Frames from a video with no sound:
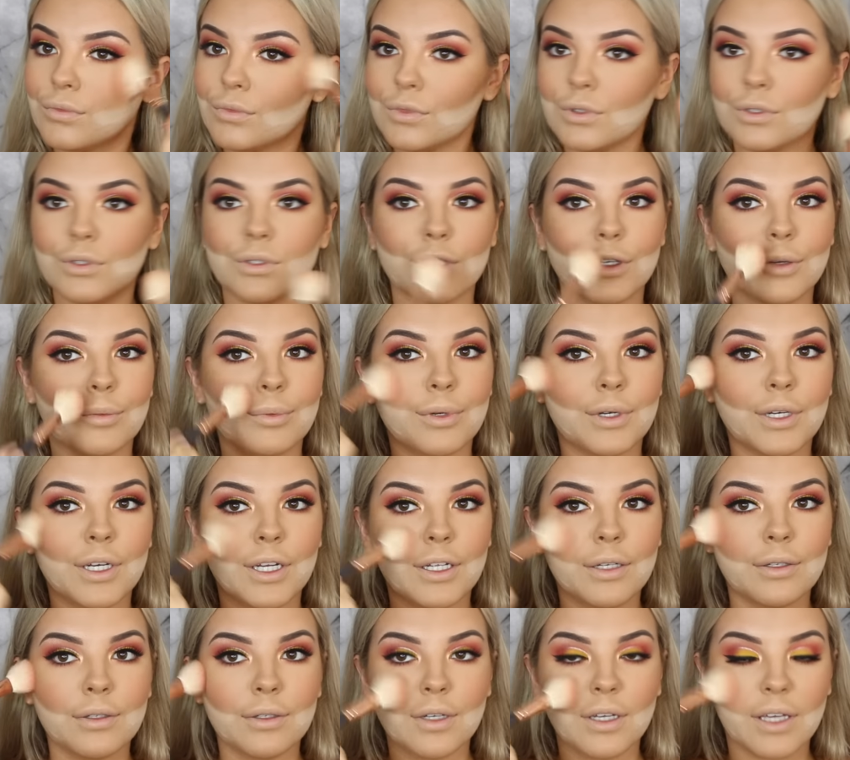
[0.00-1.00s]
So
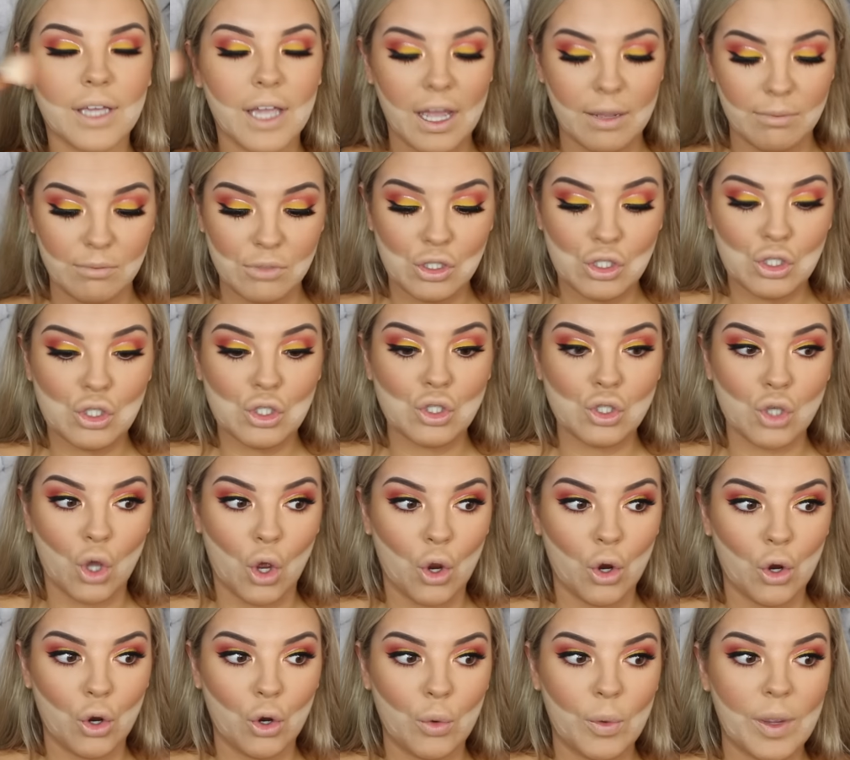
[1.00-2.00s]
pretty. Okay, I'm
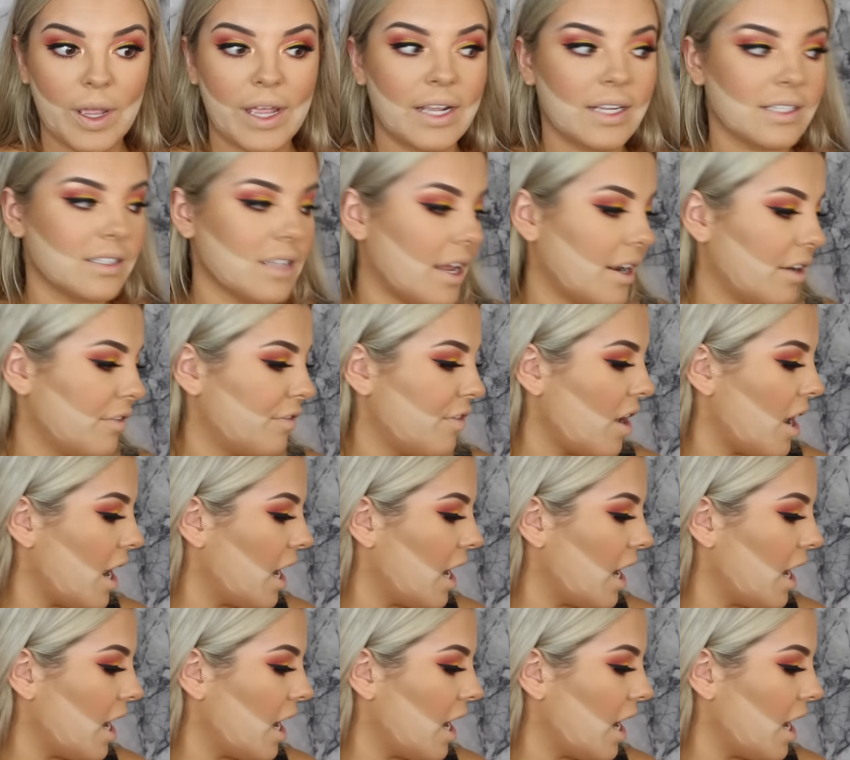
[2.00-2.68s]
so excited for